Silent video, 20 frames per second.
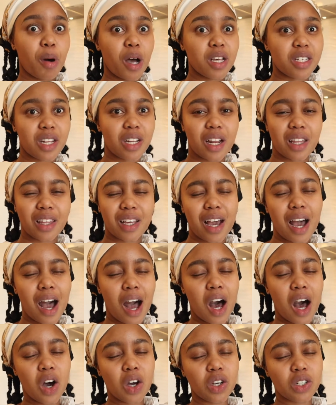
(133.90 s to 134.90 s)
out on the
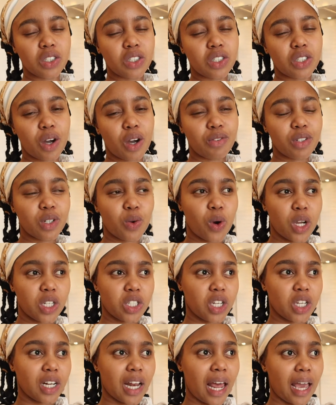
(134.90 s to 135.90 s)
couch after
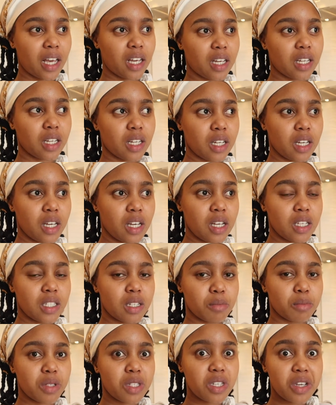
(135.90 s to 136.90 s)
watching like
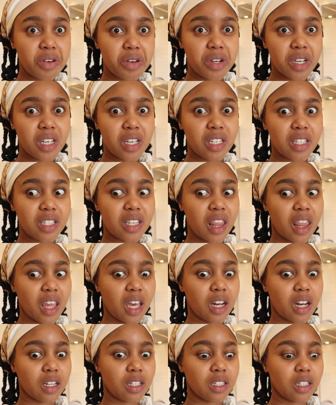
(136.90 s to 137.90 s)
some series, and
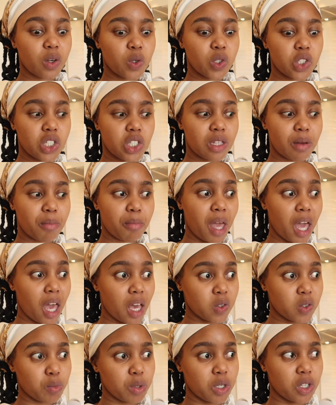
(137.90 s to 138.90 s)
then it was just a
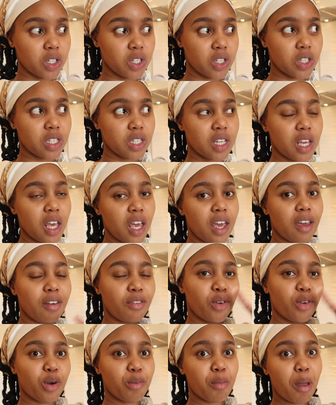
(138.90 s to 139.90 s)
mess because if
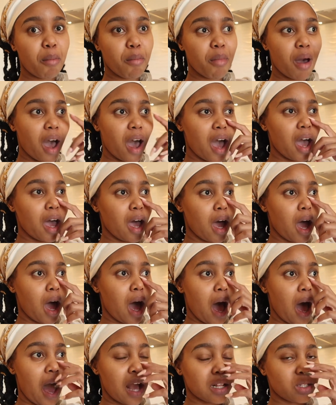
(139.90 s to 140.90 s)
you remember,
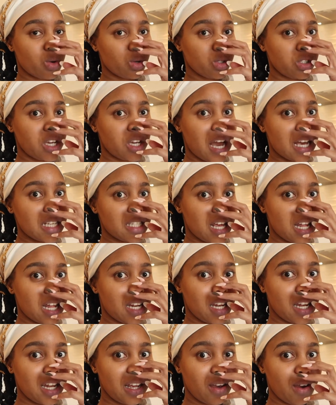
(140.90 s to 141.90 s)
I told you guys
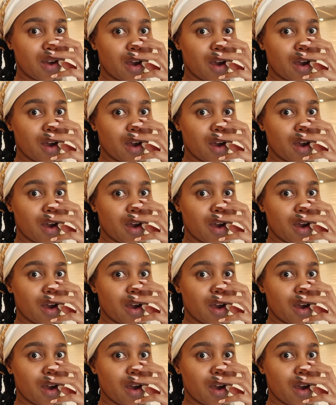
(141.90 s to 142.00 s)
that